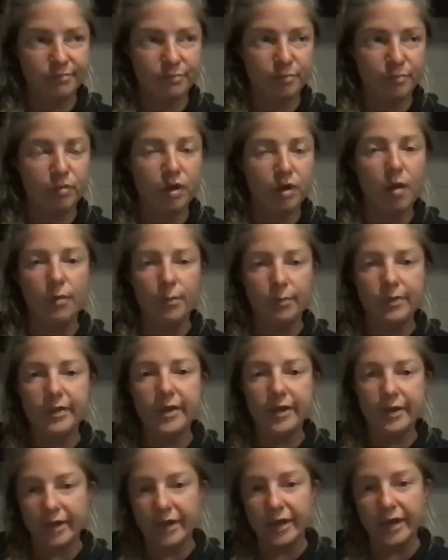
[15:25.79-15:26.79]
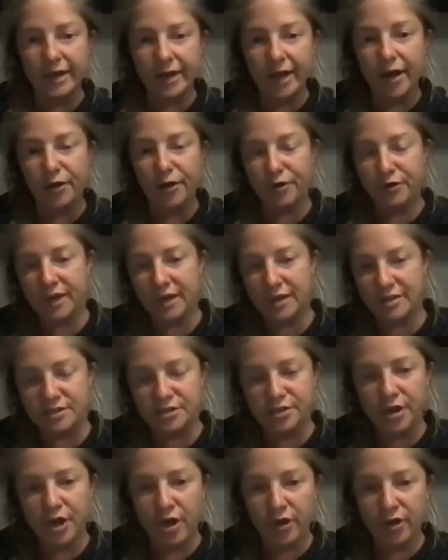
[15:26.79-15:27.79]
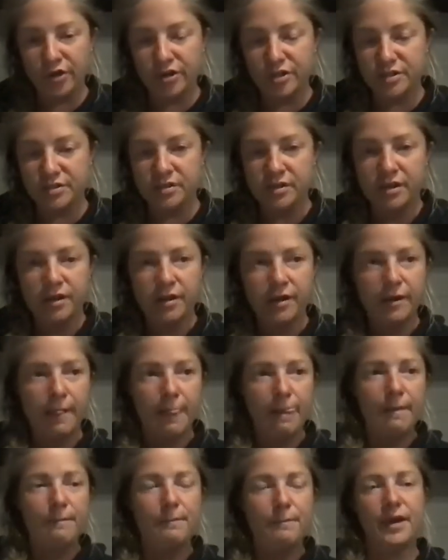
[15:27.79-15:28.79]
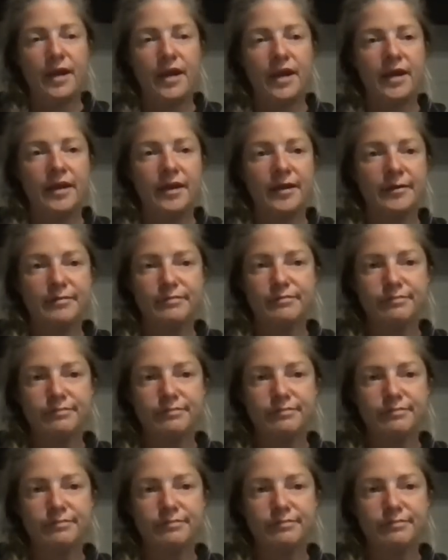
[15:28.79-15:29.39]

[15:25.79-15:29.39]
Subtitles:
probably going to hit $100,000 by